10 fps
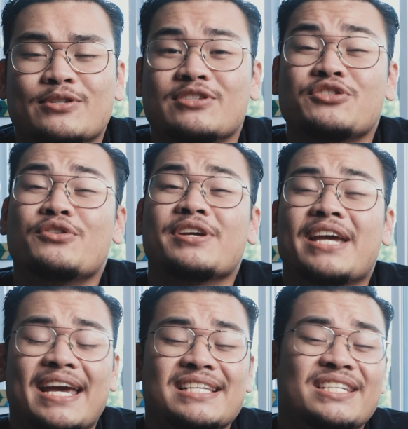the
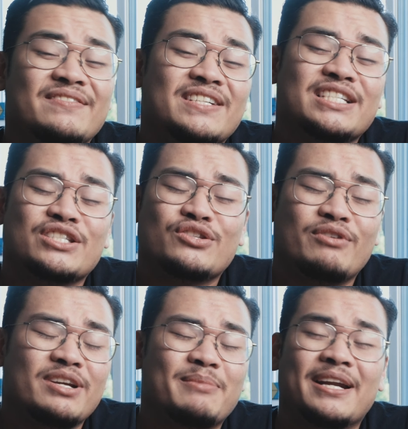Sony a7S
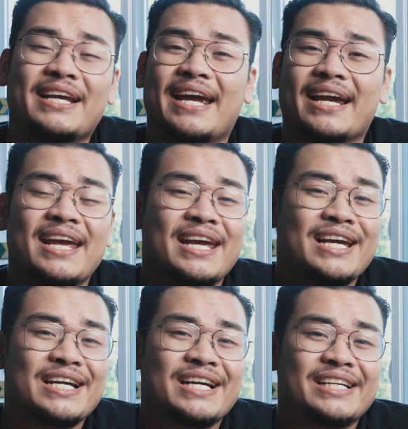III, but hey,
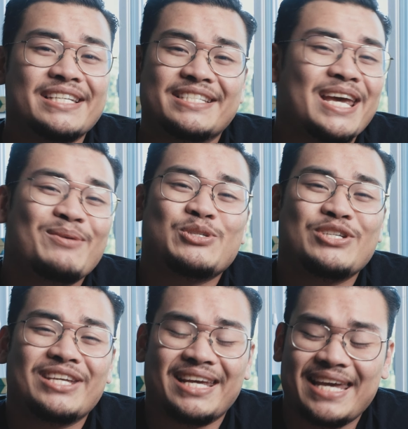you take what
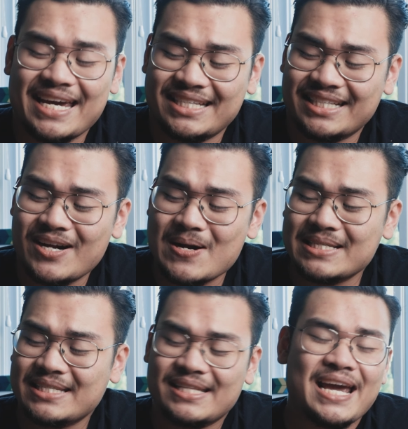you can get, and
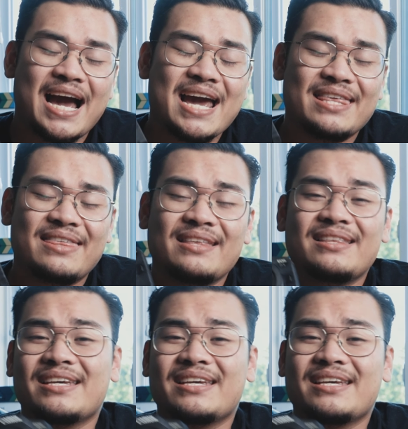honestly, I think the